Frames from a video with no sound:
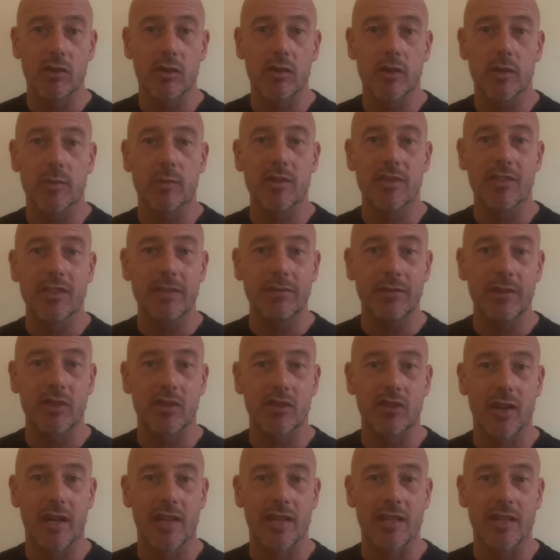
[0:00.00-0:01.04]
or specific
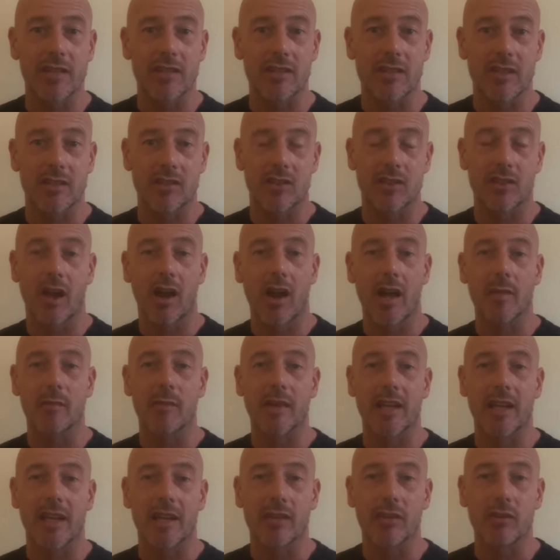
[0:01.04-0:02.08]
training such as high
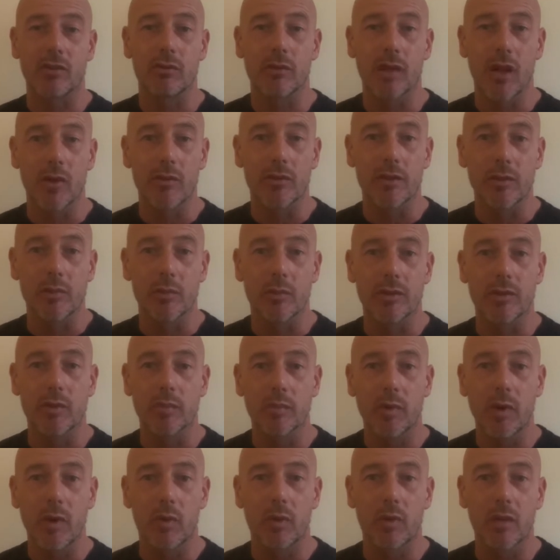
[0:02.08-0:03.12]
mechanical loading with the
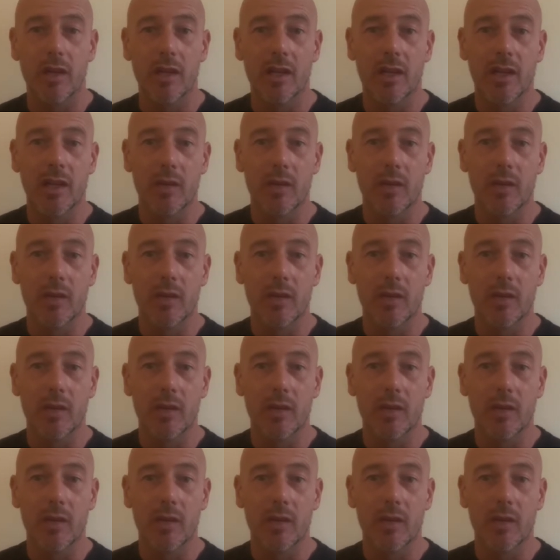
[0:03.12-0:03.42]
ball,